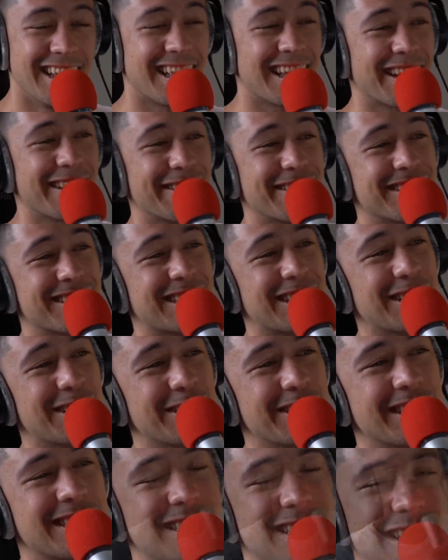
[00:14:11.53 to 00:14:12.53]
that was
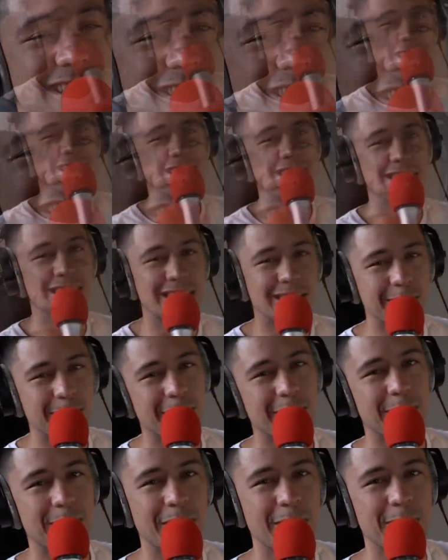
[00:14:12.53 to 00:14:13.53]
cold as hell. Hey, listen,
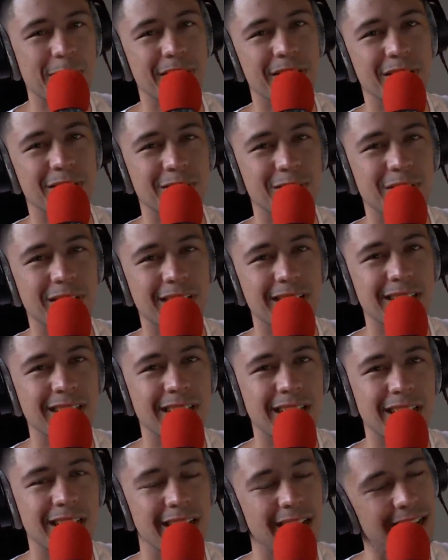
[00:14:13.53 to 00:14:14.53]
man, my parents fucking
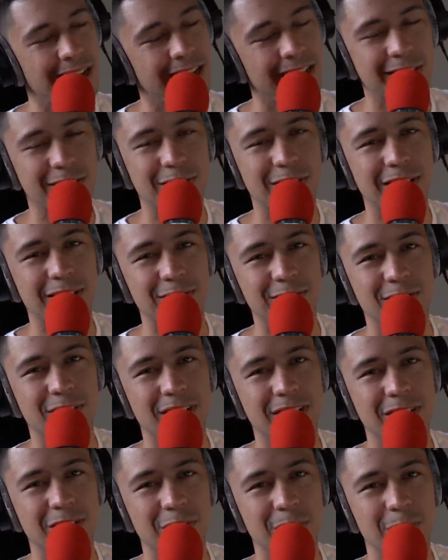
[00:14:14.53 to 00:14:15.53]
dead. I ain't trying to
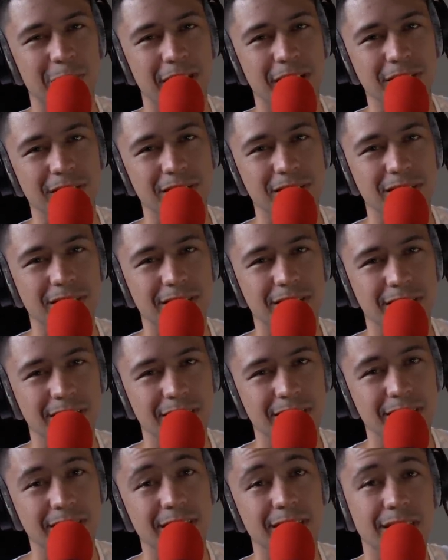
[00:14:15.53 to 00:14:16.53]
fuck no mouse.
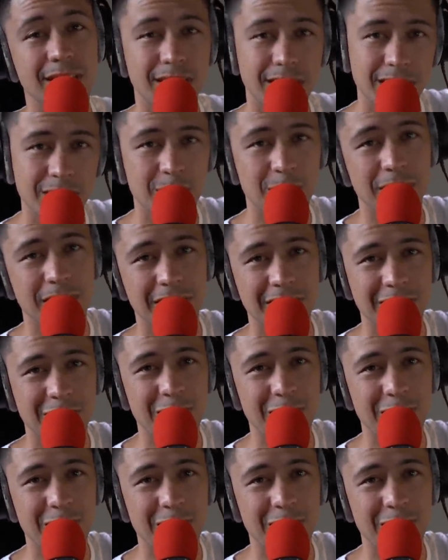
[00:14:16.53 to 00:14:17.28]
This bitch